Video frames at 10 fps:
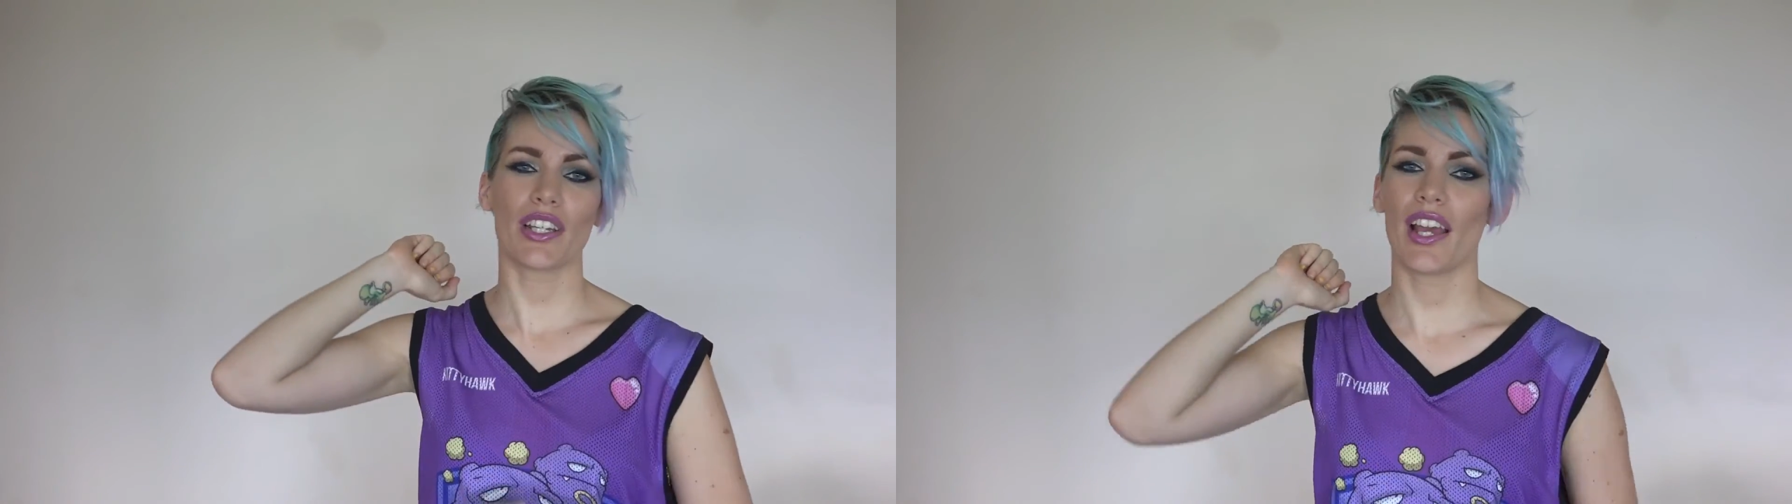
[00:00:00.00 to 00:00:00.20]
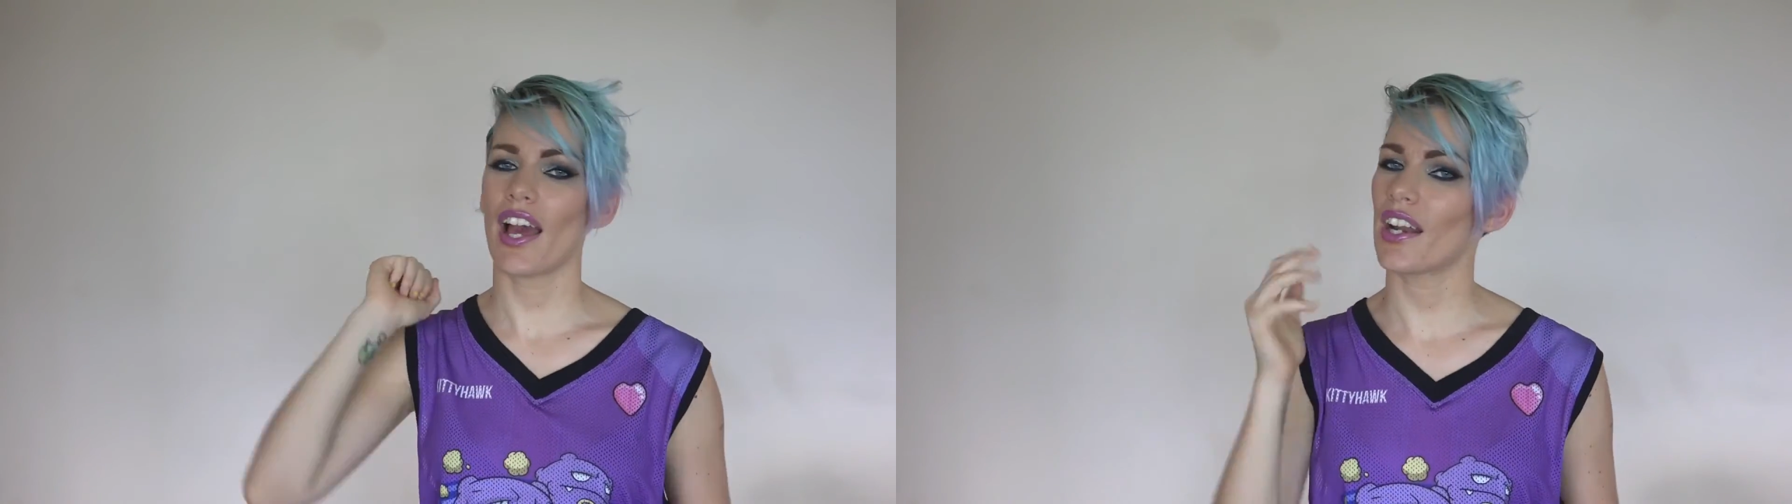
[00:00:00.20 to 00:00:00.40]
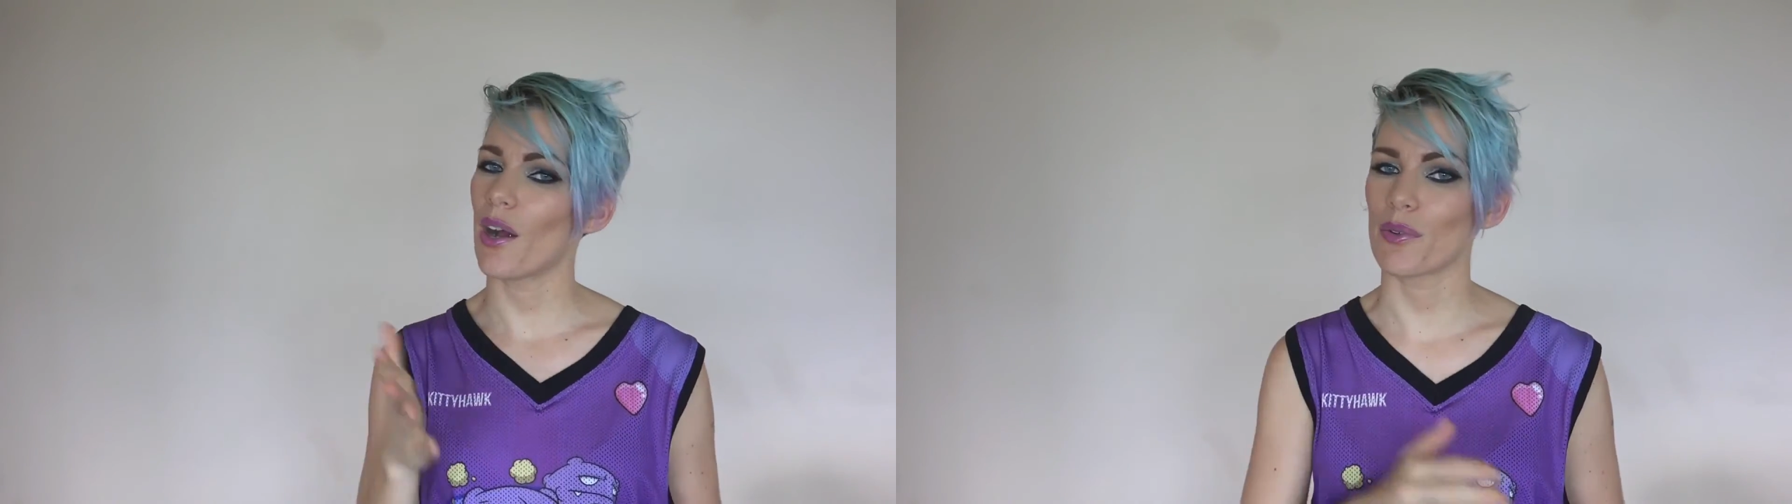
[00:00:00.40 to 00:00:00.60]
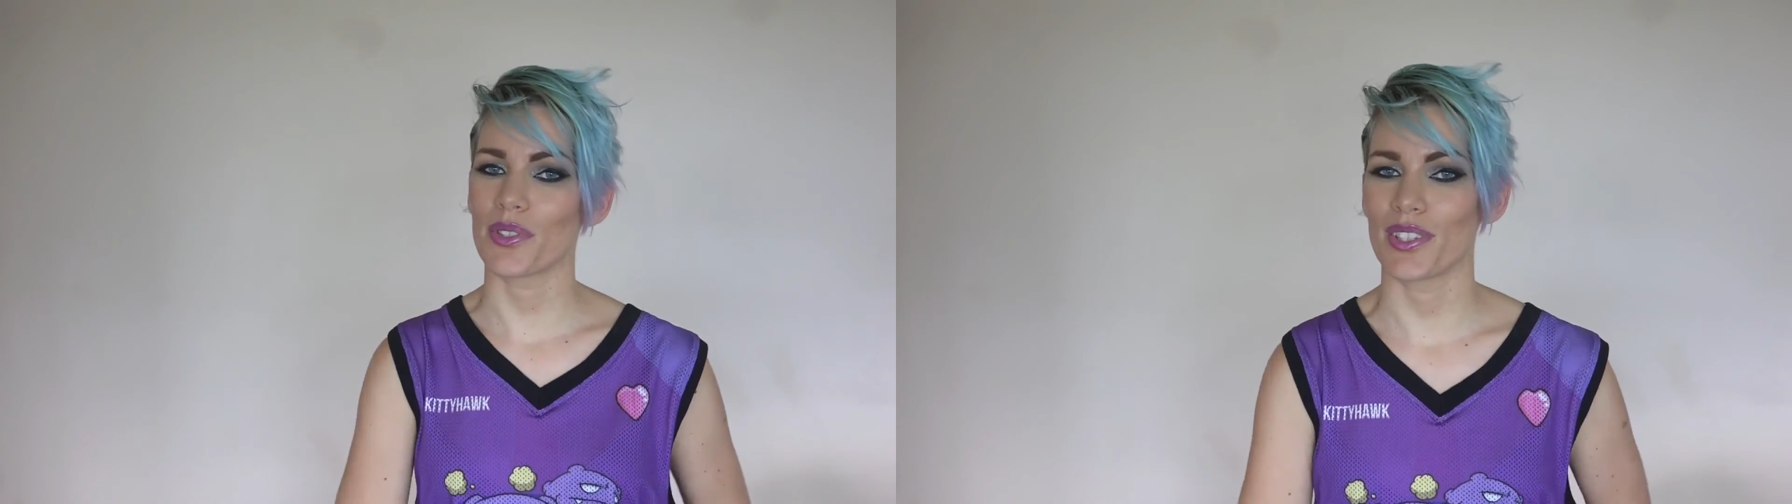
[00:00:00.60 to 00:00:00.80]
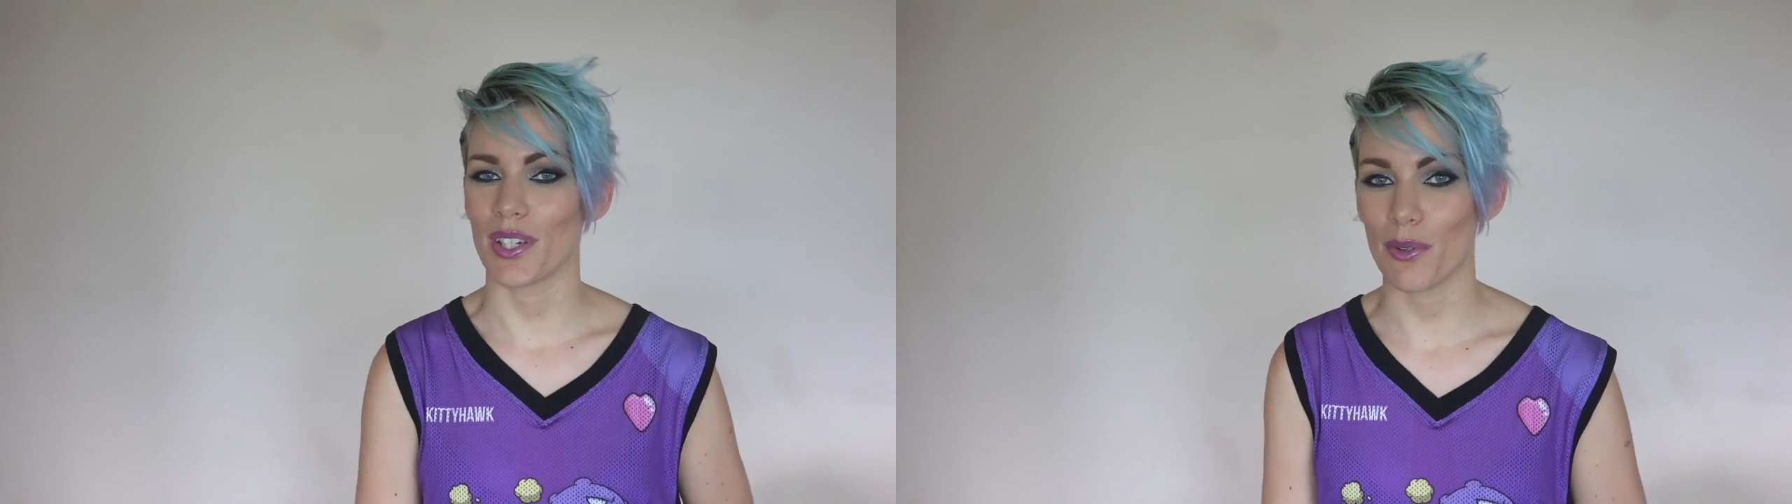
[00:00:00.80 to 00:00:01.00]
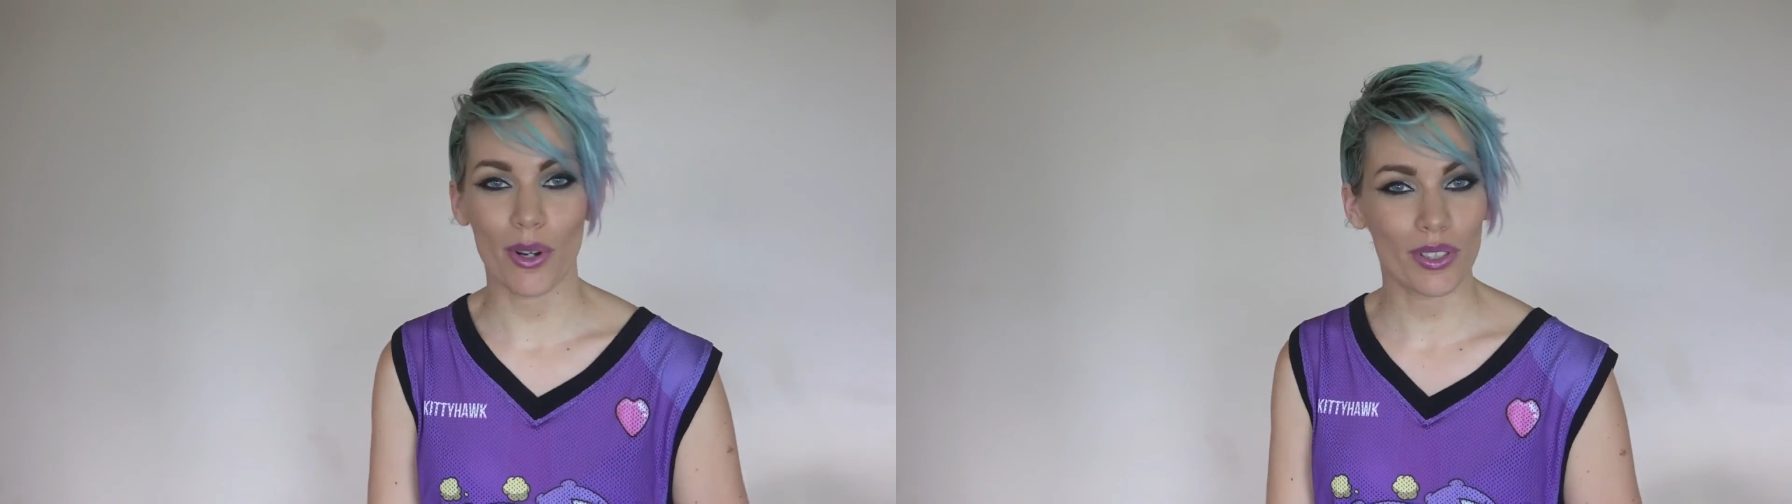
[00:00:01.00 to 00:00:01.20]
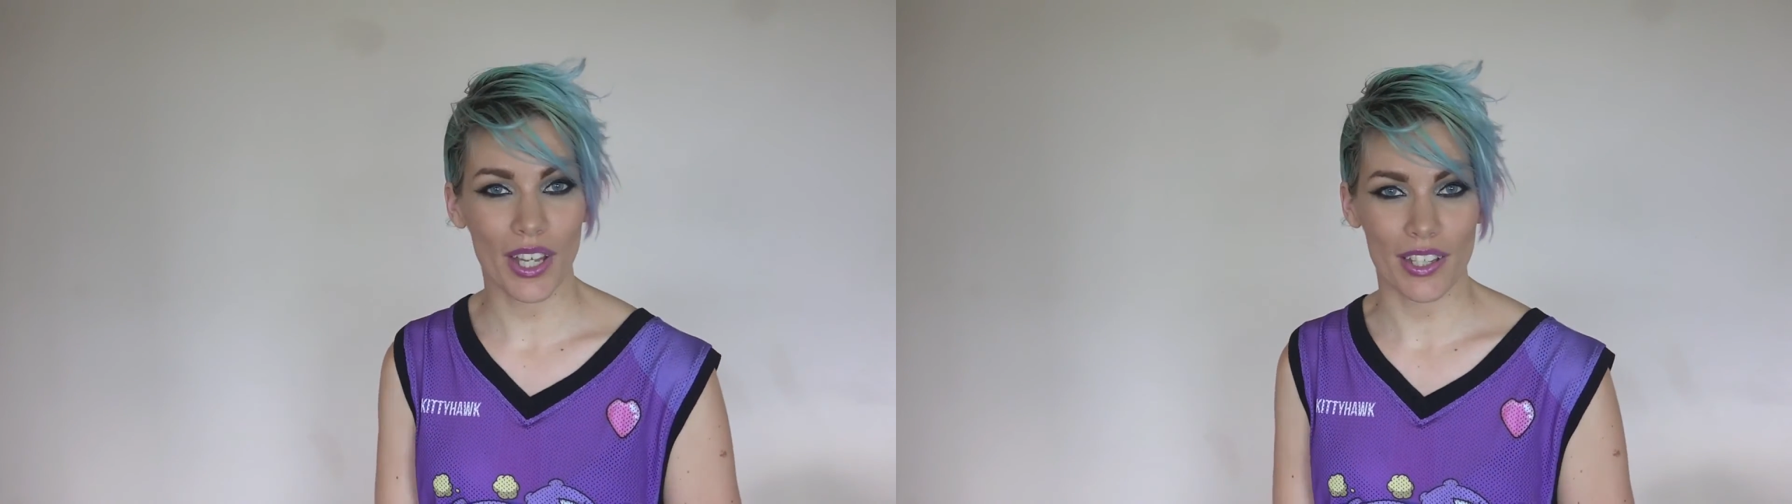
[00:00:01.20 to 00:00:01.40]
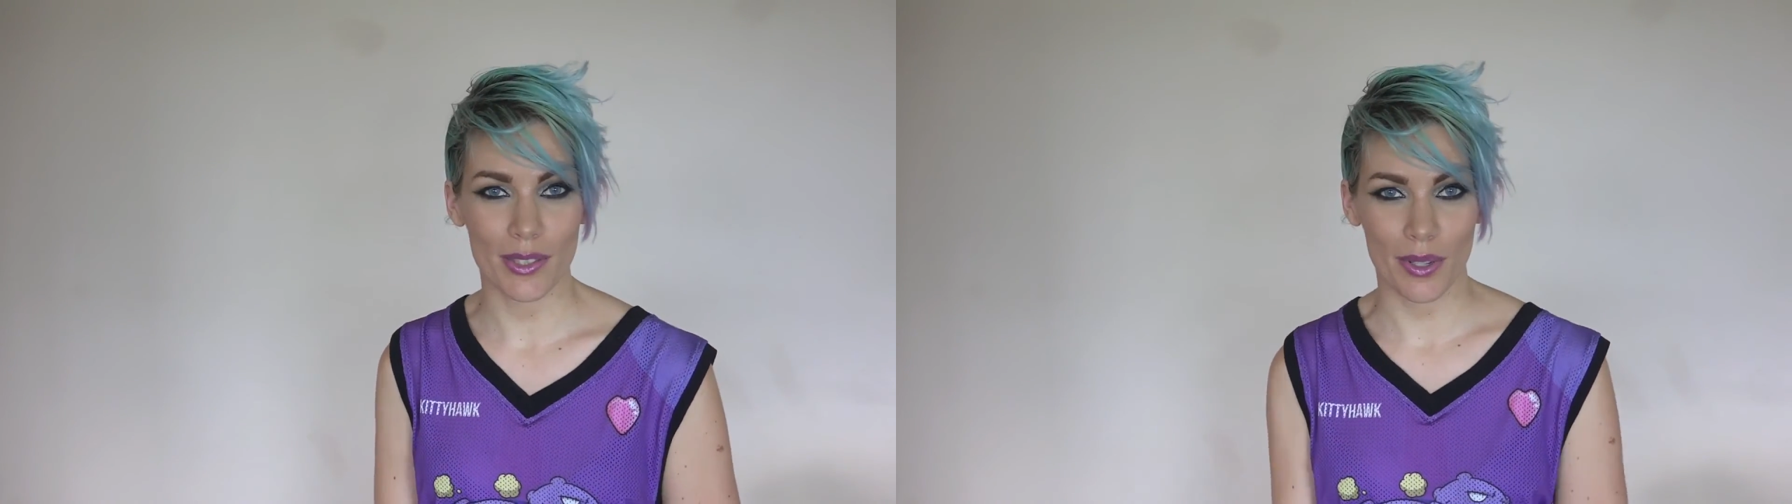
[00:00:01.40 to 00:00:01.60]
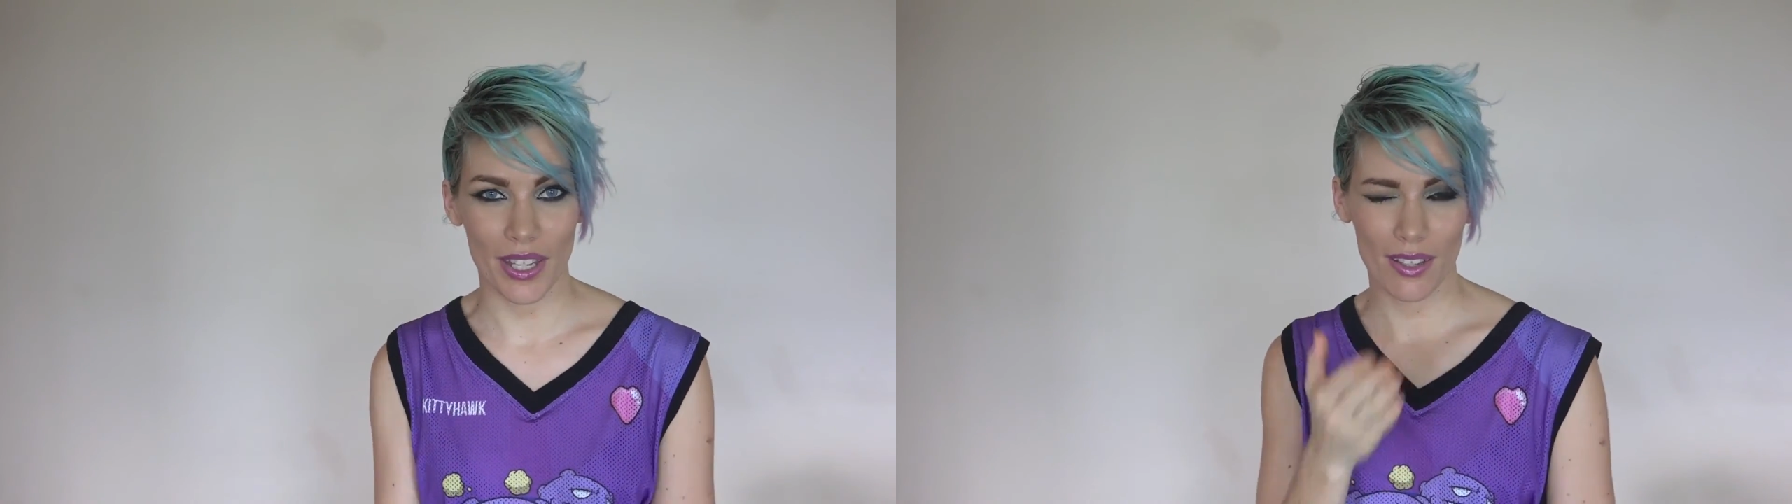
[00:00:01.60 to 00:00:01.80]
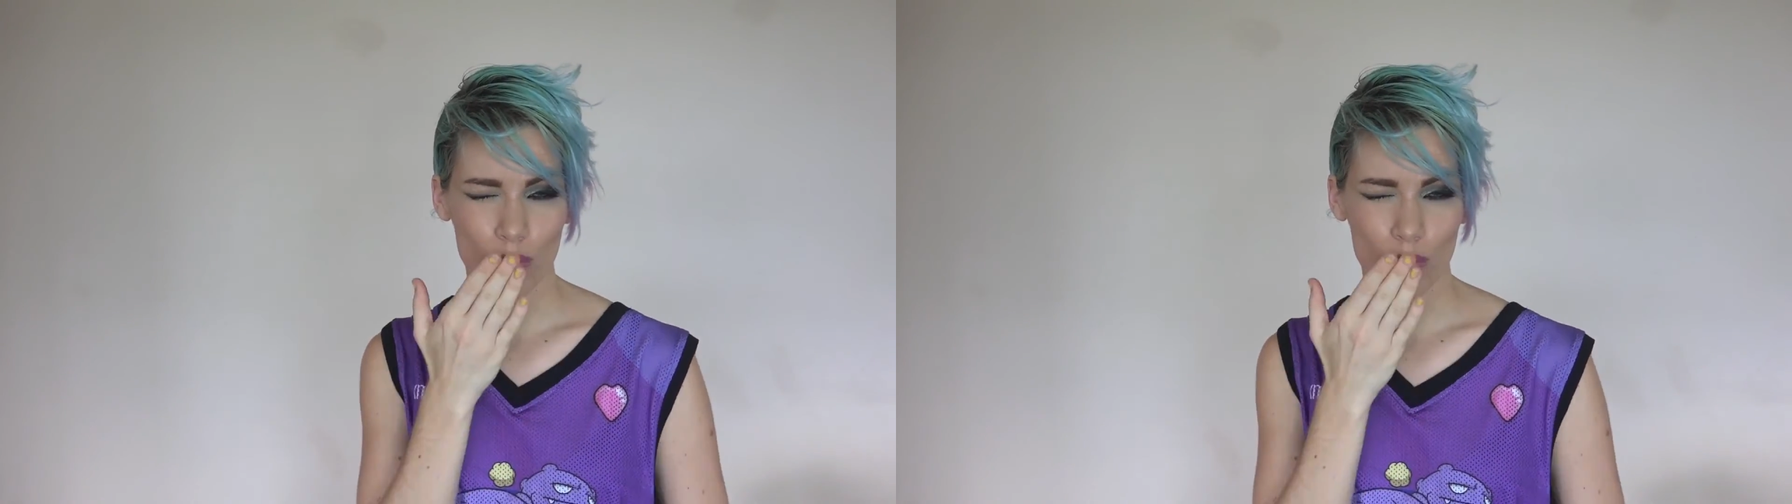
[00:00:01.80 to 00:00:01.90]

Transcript: and I will see you all next week.